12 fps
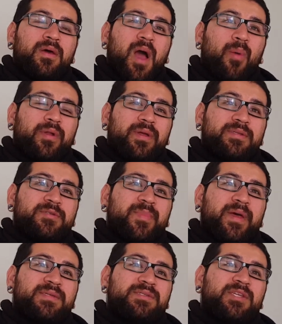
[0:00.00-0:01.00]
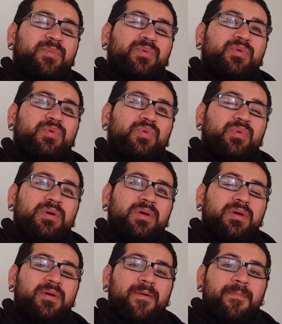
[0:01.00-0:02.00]
I want to get some SW
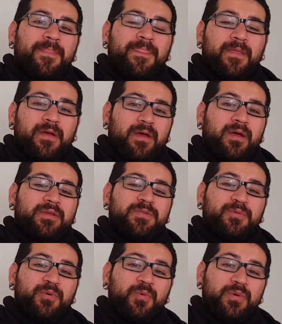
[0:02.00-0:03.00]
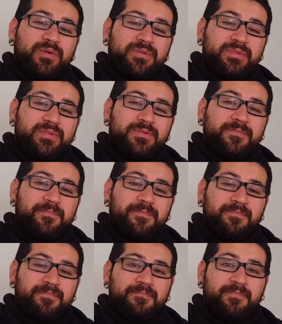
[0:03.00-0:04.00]
spoon wheels,
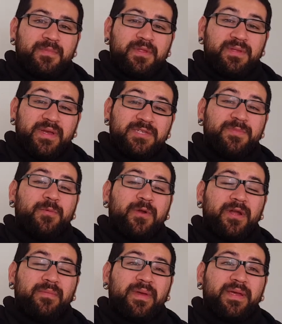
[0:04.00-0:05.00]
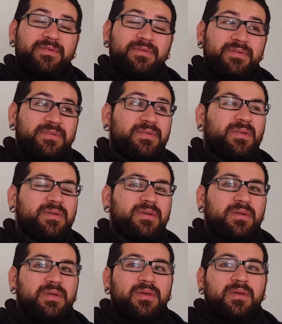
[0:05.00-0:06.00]
the Desmond Reagan Masters,
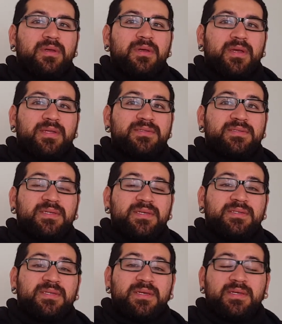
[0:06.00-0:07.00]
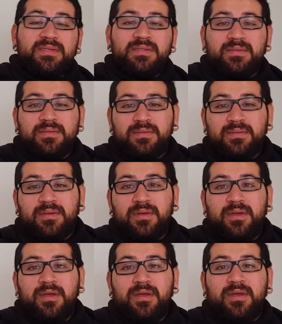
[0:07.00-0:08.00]
in 16,
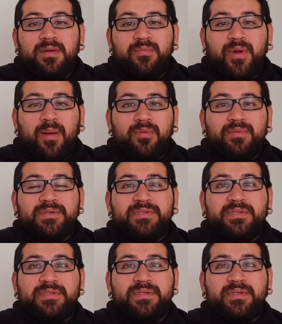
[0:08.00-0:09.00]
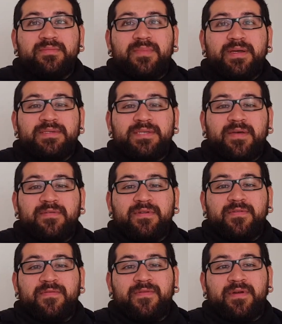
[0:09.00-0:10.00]
probably 16 by 7 in
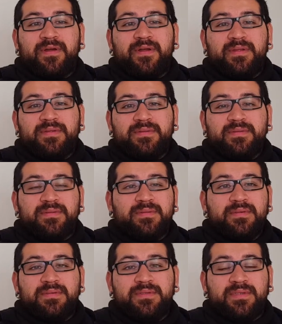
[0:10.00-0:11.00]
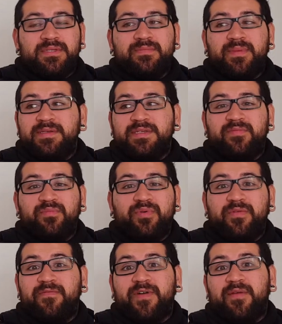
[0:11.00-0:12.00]
the front and 16 by
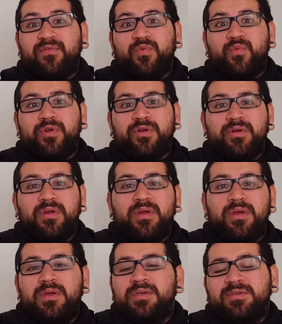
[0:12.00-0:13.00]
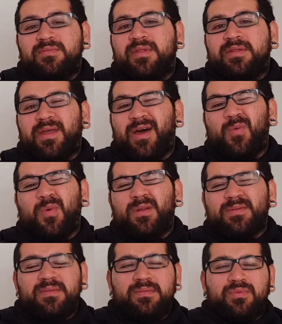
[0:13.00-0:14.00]
7.5 in the rear, something like that. I don't
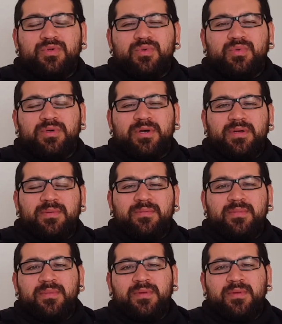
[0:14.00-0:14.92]
want to do